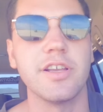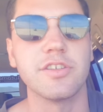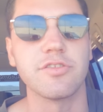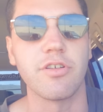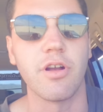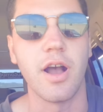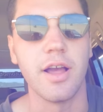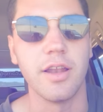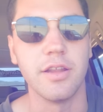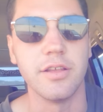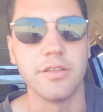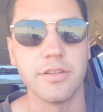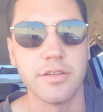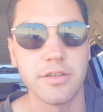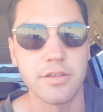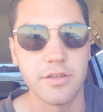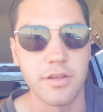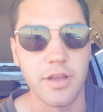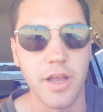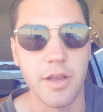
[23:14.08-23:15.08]
Fraser Island,
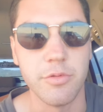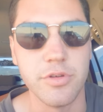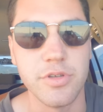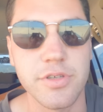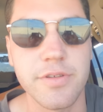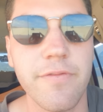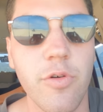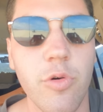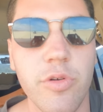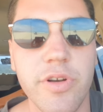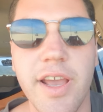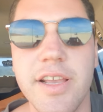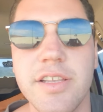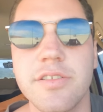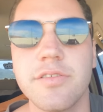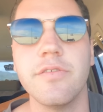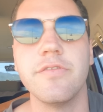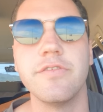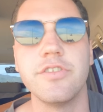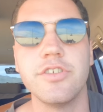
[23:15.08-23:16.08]
it was 4
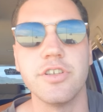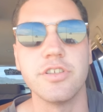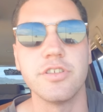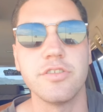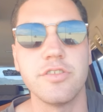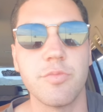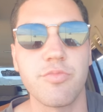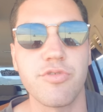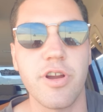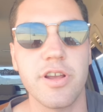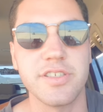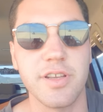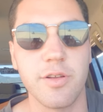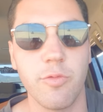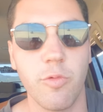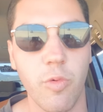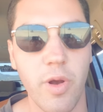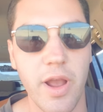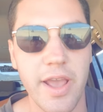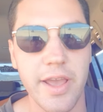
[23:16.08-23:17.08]
days of just
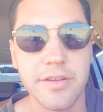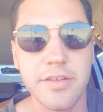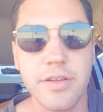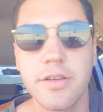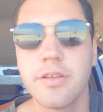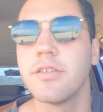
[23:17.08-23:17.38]
depressing wet.